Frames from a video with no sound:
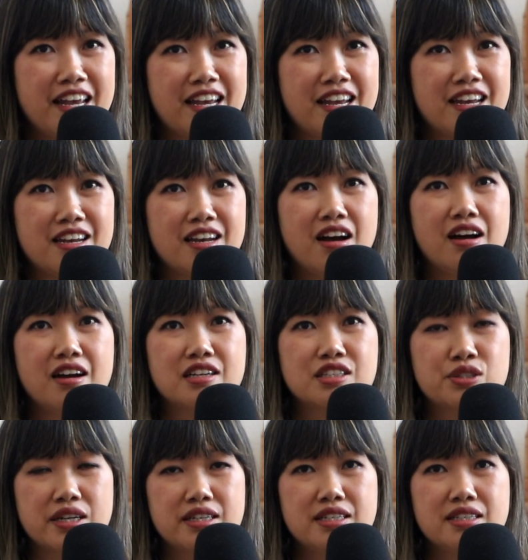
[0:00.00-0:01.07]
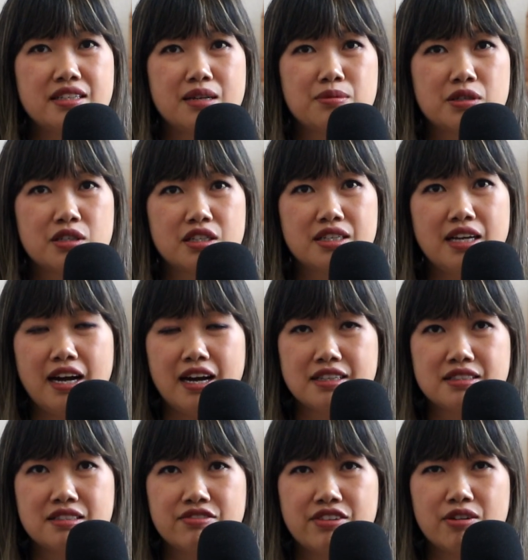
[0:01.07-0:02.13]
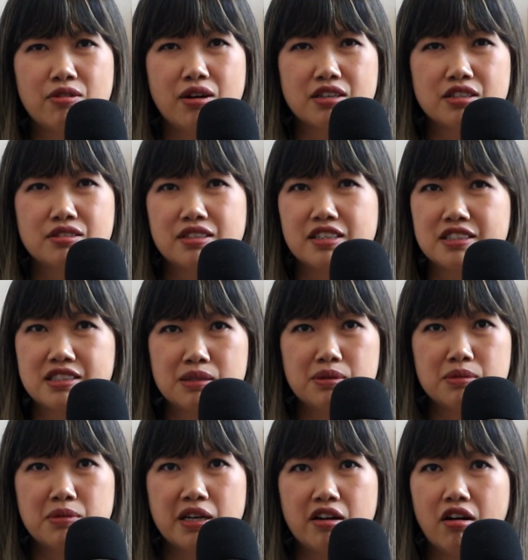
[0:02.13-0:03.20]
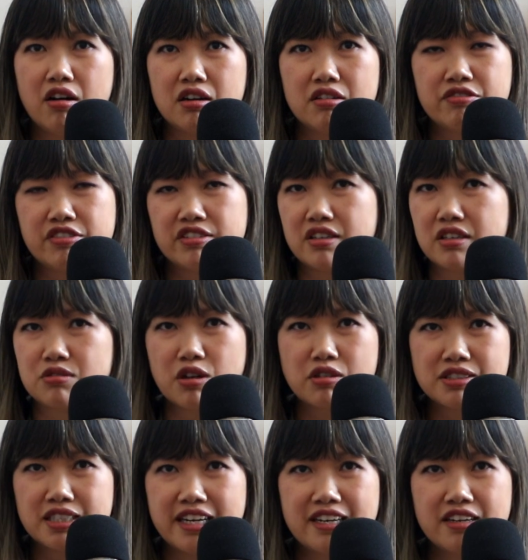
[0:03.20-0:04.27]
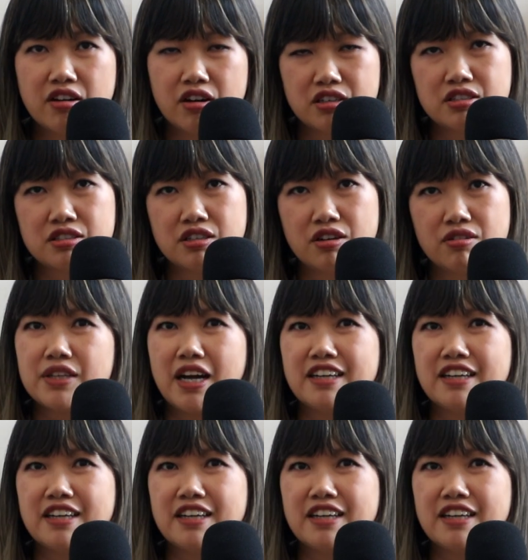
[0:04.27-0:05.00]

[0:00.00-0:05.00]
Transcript: in a trendy neighborhood asked if I wanted to exhibit my art for their rotating art show.